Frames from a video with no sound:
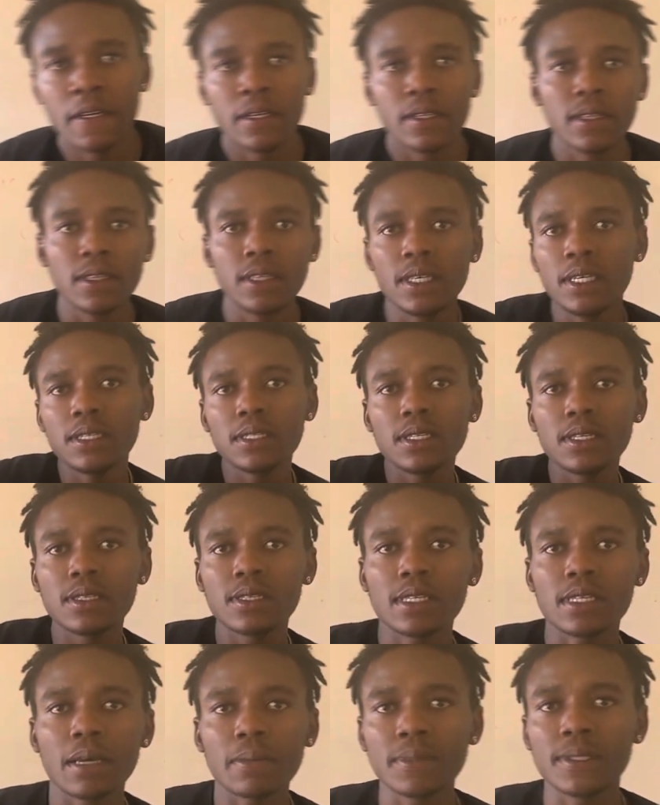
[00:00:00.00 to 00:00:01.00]
This
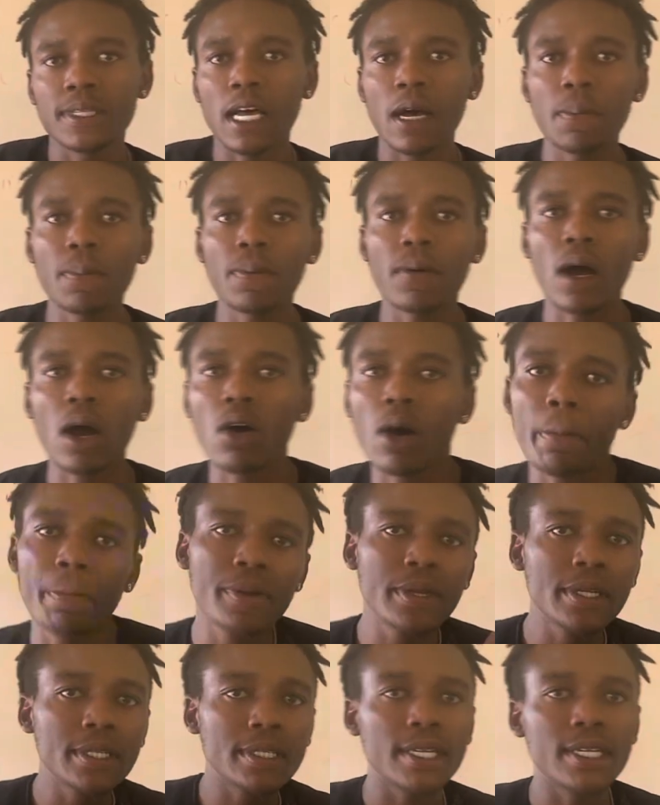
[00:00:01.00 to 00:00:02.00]
sums up our
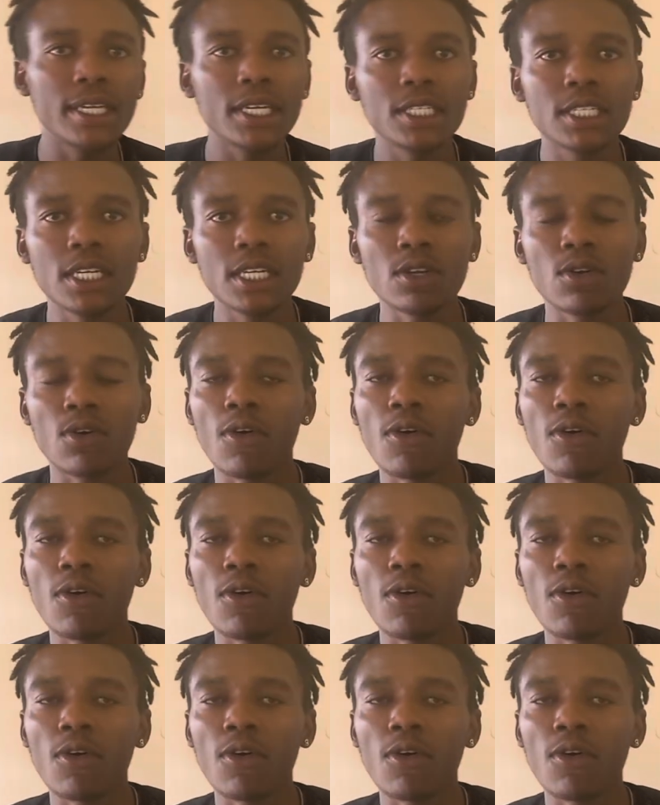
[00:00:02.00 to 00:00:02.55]
presentation